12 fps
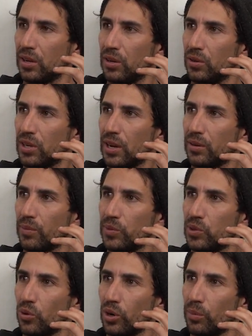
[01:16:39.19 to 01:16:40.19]
you tend to
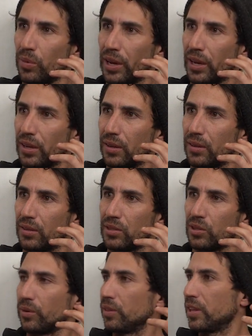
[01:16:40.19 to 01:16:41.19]
absorb like
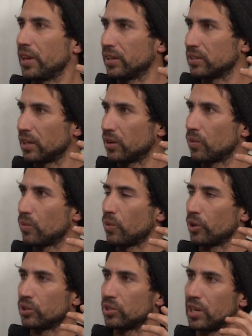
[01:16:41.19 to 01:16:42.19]
certain things, like
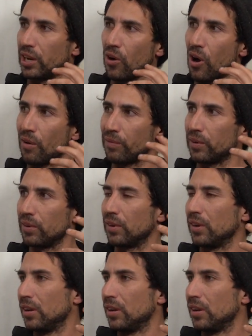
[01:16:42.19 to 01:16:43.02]
where you should take off and